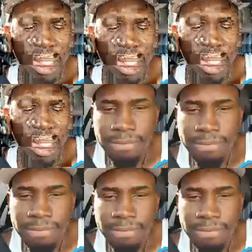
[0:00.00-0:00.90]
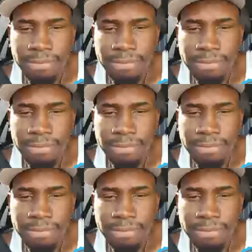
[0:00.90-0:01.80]

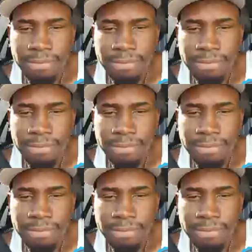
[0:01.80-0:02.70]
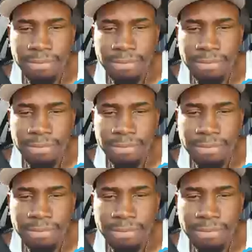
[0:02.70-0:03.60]

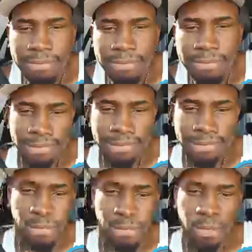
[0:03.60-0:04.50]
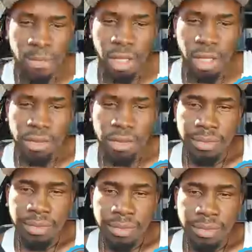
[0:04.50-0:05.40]

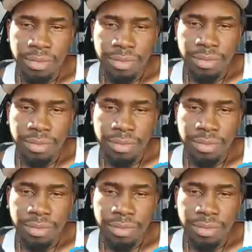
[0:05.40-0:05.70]
Nobody speaks.